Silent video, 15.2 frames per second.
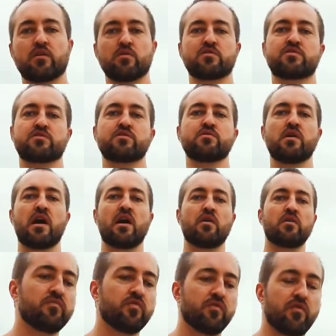goes through
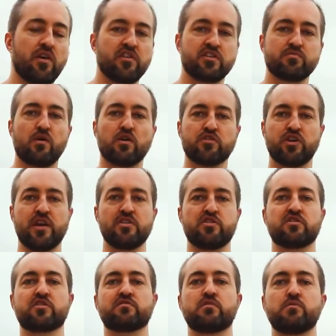how very small
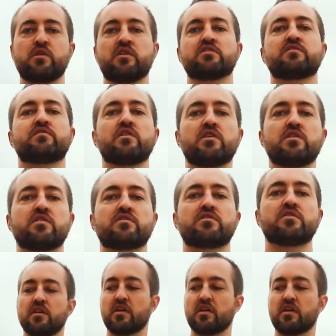changes over millions of years